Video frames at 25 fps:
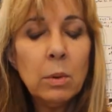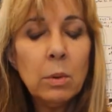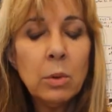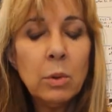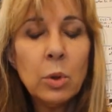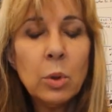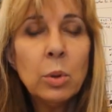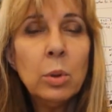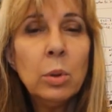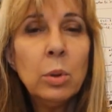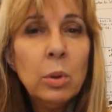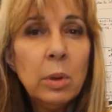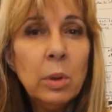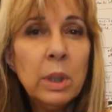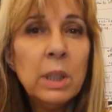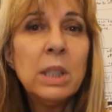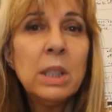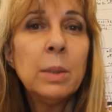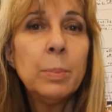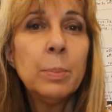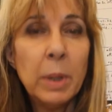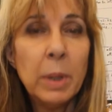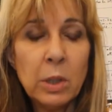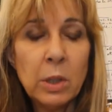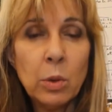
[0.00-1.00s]
truly
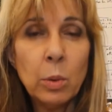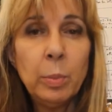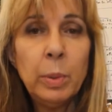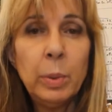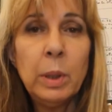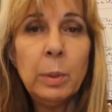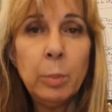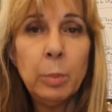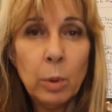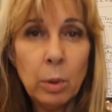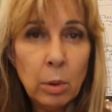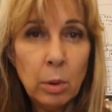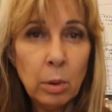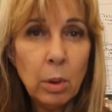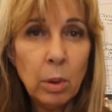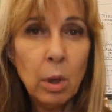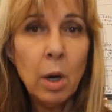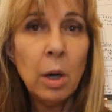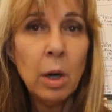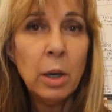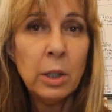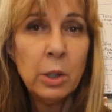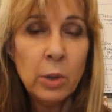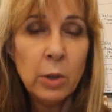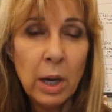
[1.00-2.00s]
special people
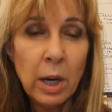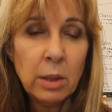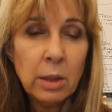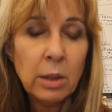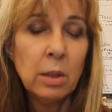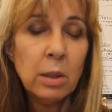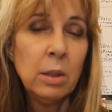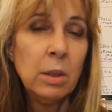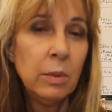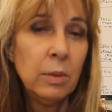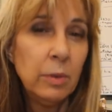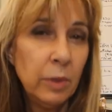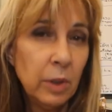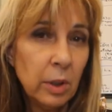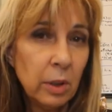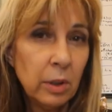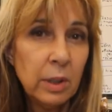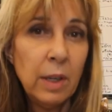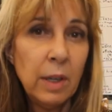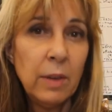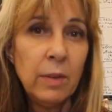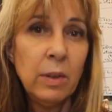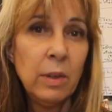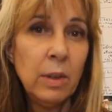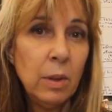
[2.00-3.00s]
are attracted to
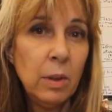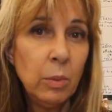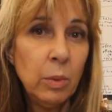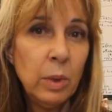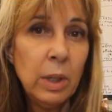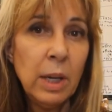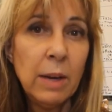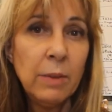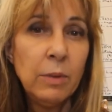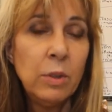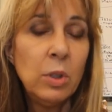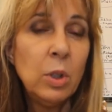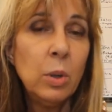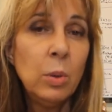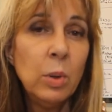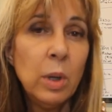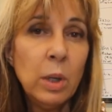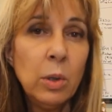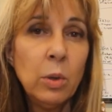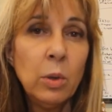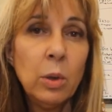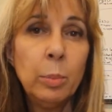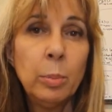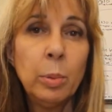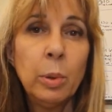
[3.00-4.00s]
FieldHaven, and we have
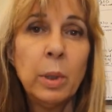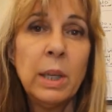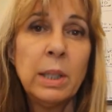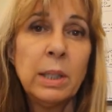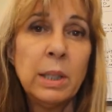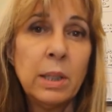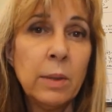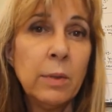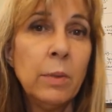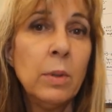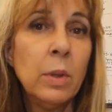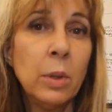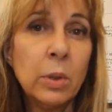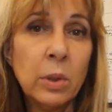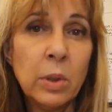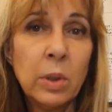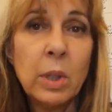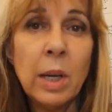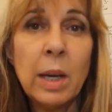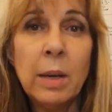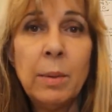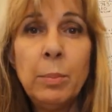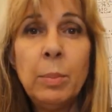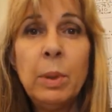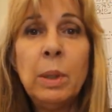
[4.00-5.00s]
200 plus of those
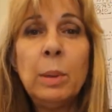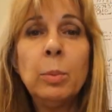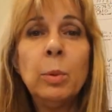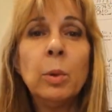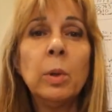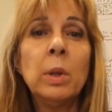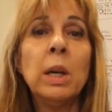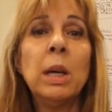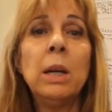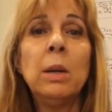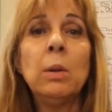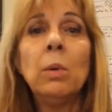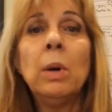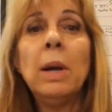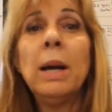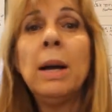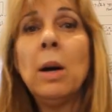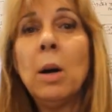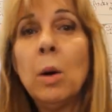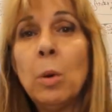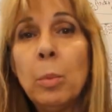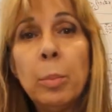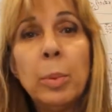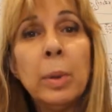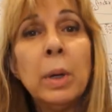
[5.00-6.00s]
type people that
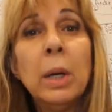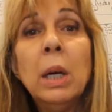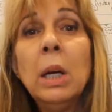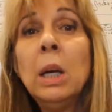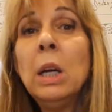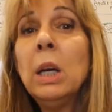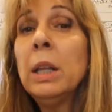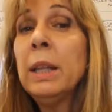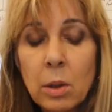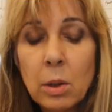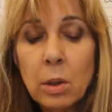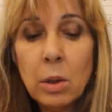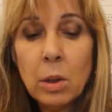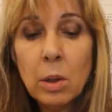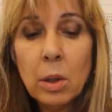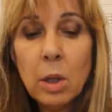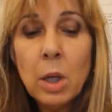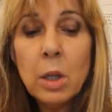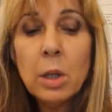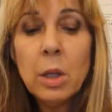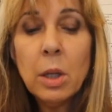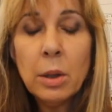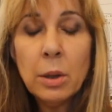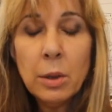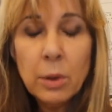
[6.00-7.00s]
help.
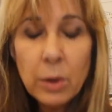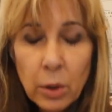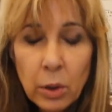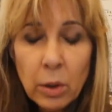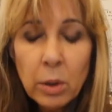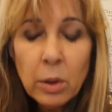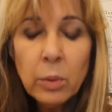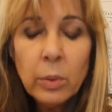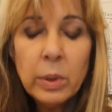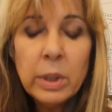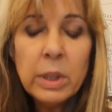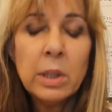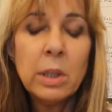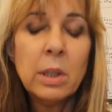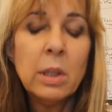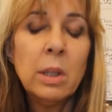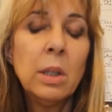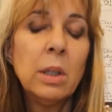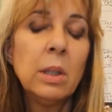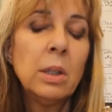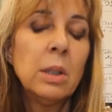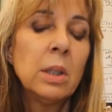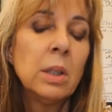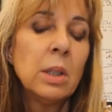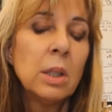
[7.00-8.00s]
The third reason
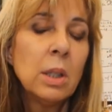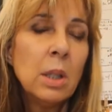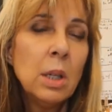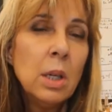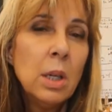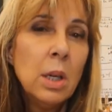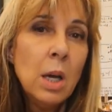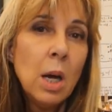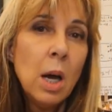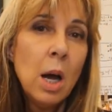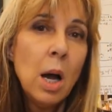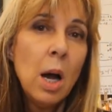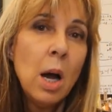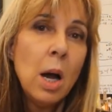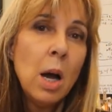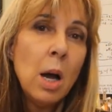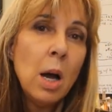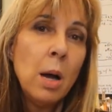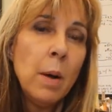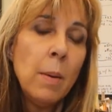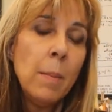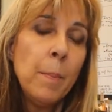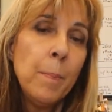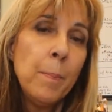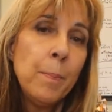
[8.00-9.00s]
is
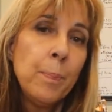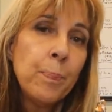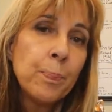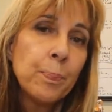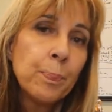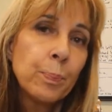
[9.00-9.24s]
Joy